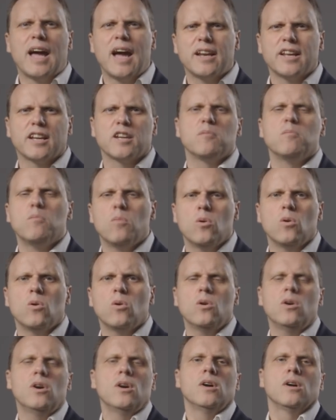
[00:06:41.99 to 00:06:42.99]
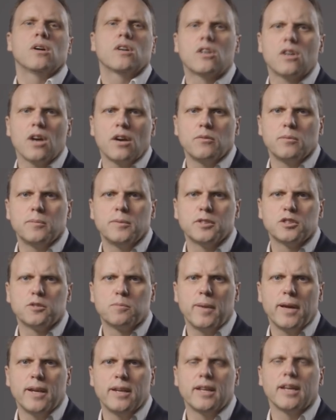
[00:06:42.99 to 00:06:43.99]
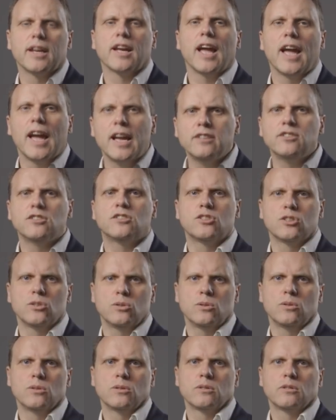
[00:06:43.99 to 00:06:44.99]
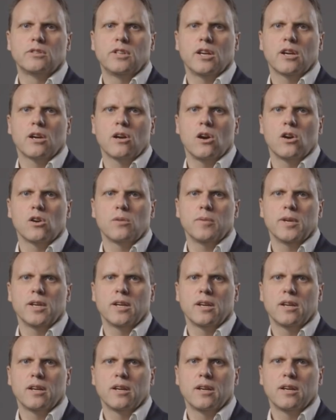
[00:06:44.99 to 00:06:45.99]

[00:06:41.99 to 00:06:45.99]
adding more government spending into the economy.